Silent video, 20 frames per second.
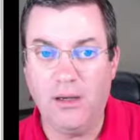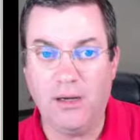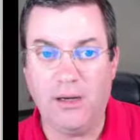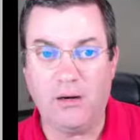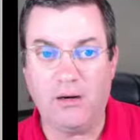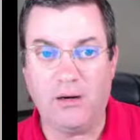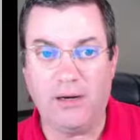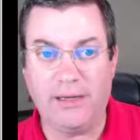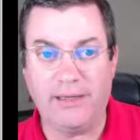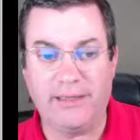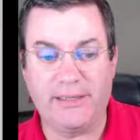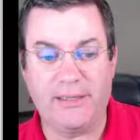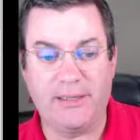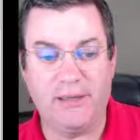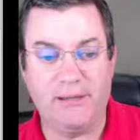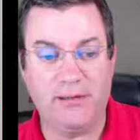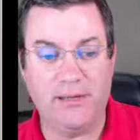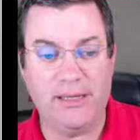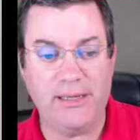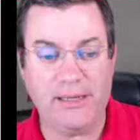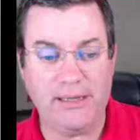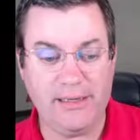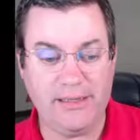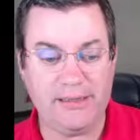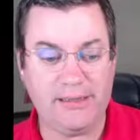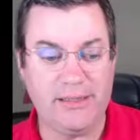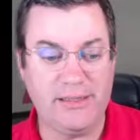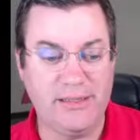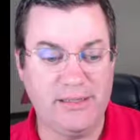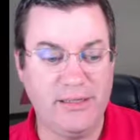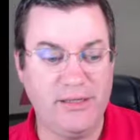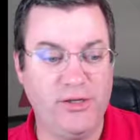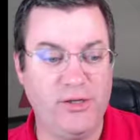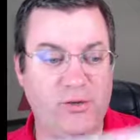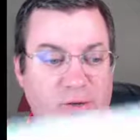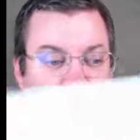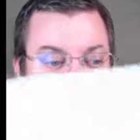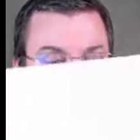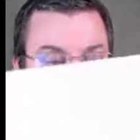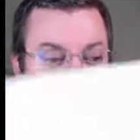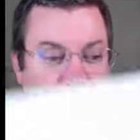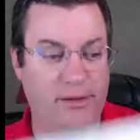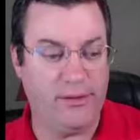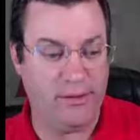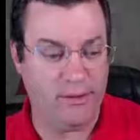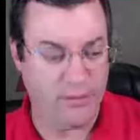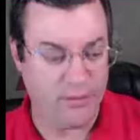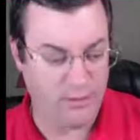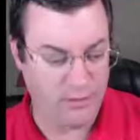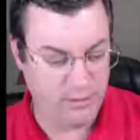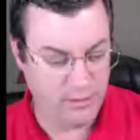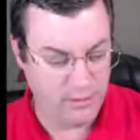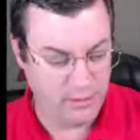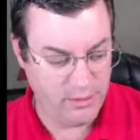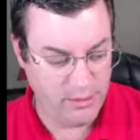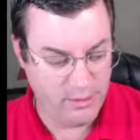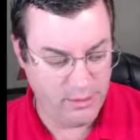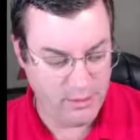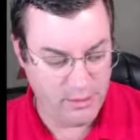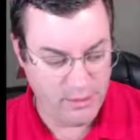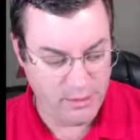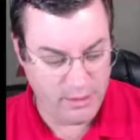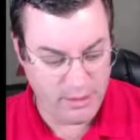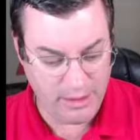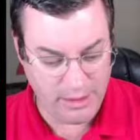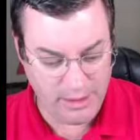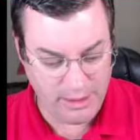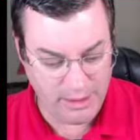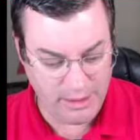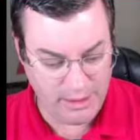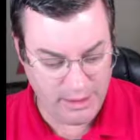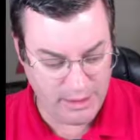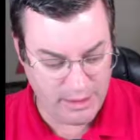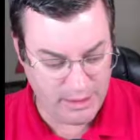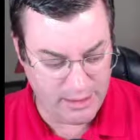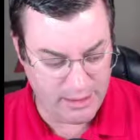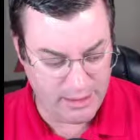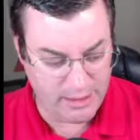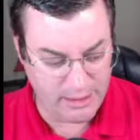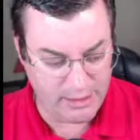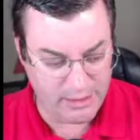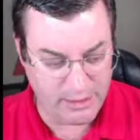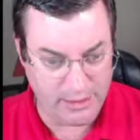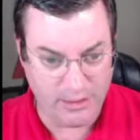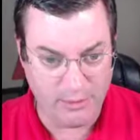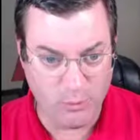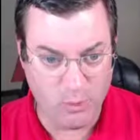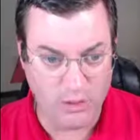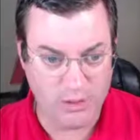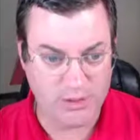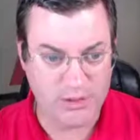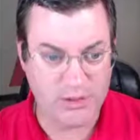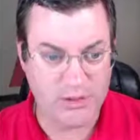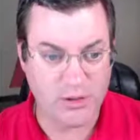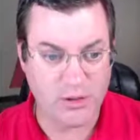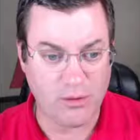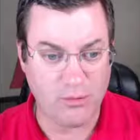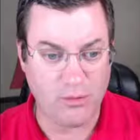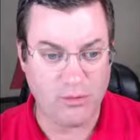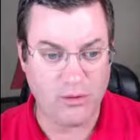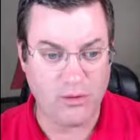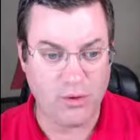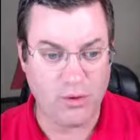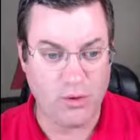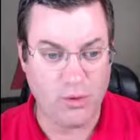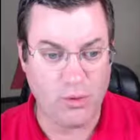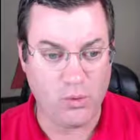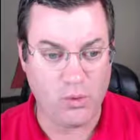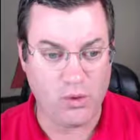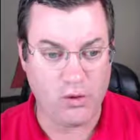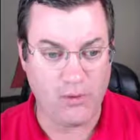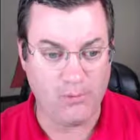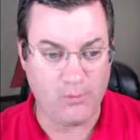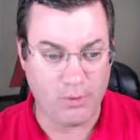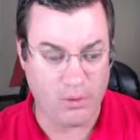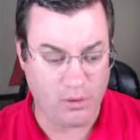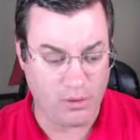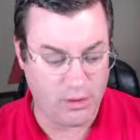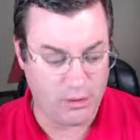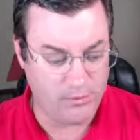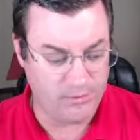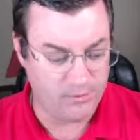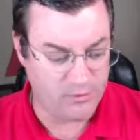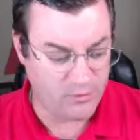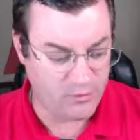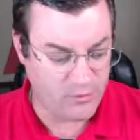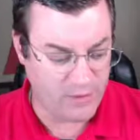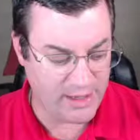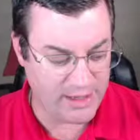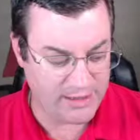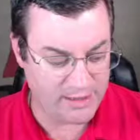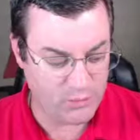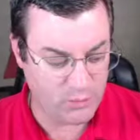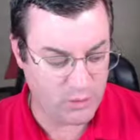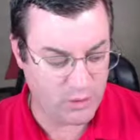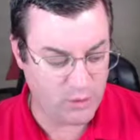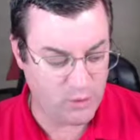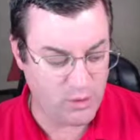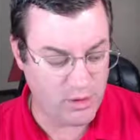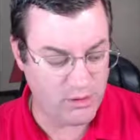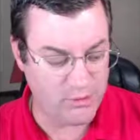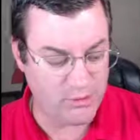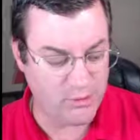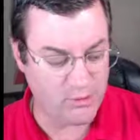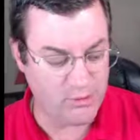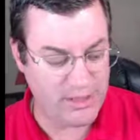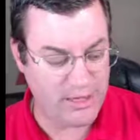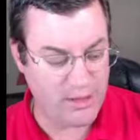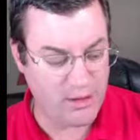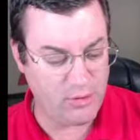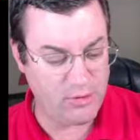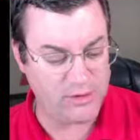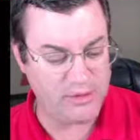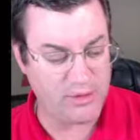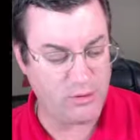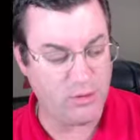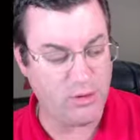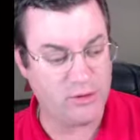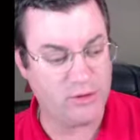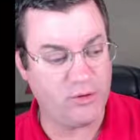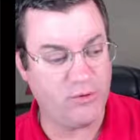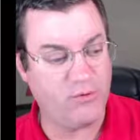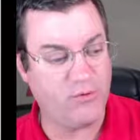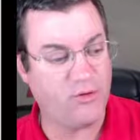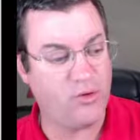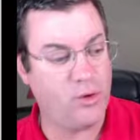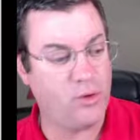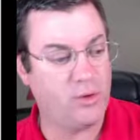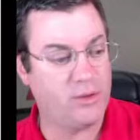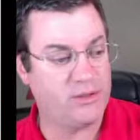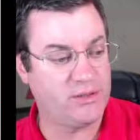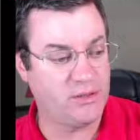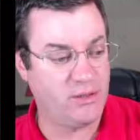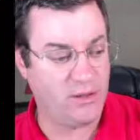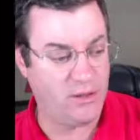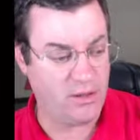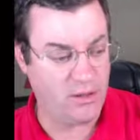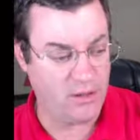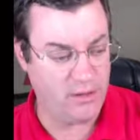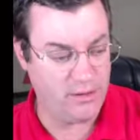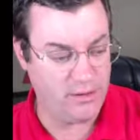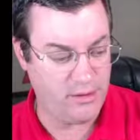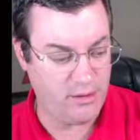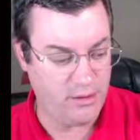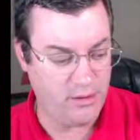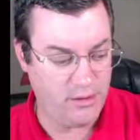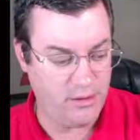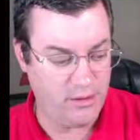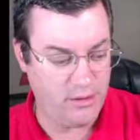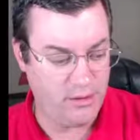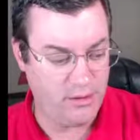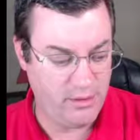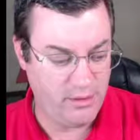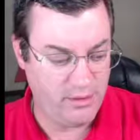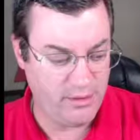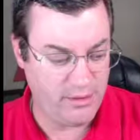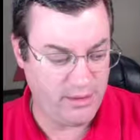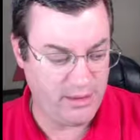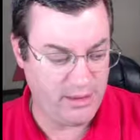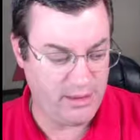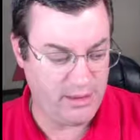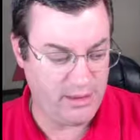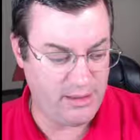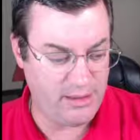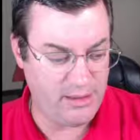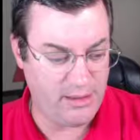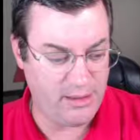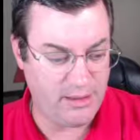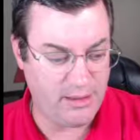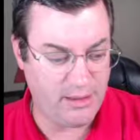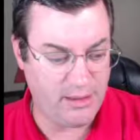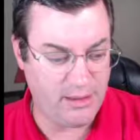All right, let us continue on. And I want to start with the horn part. In fact, what I want to do now is I want to focus on the